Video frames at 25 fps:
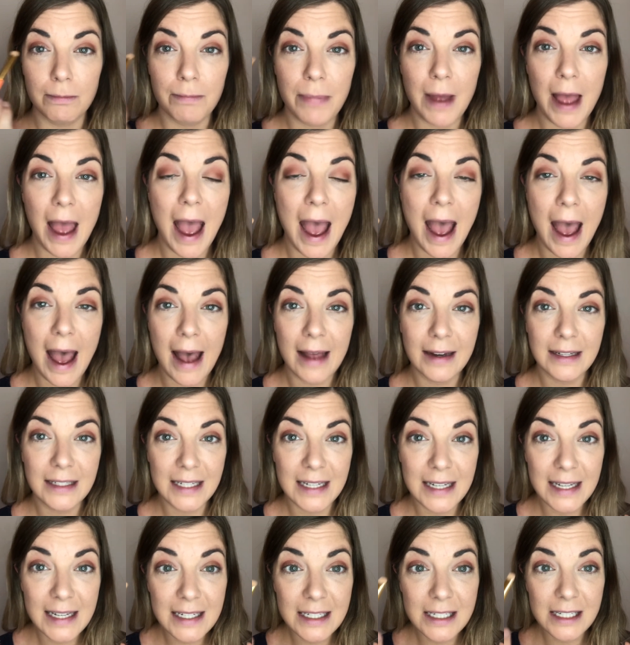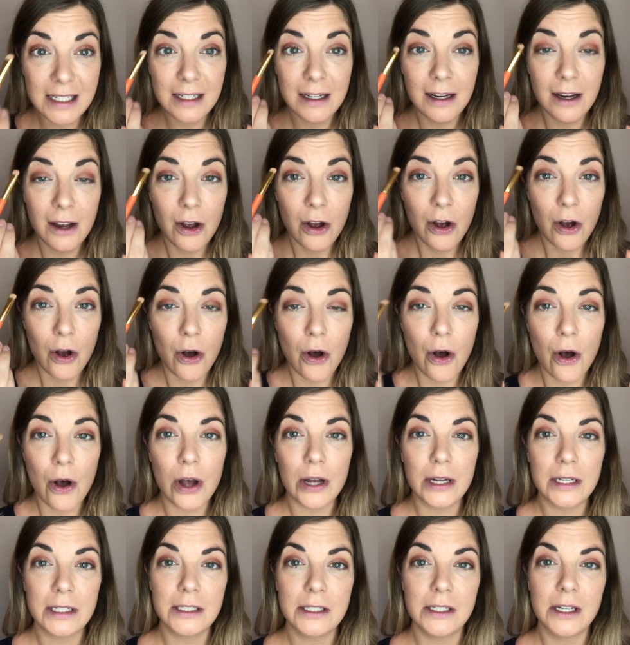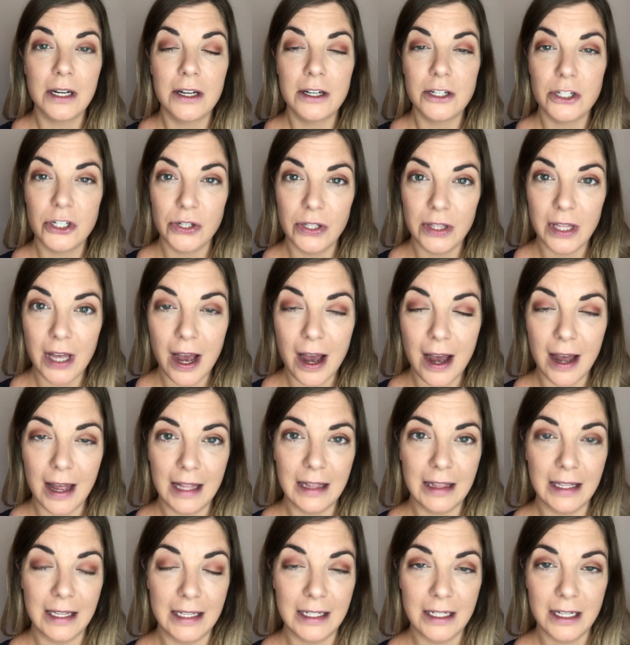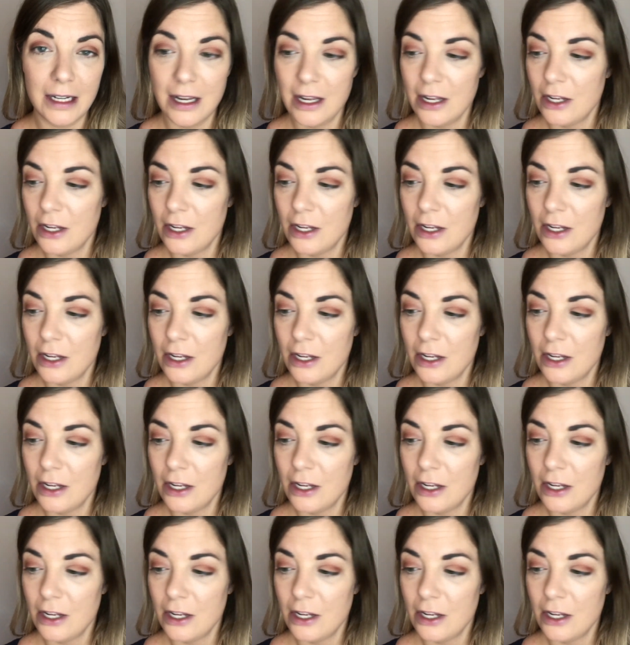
pat it on to the eyelid.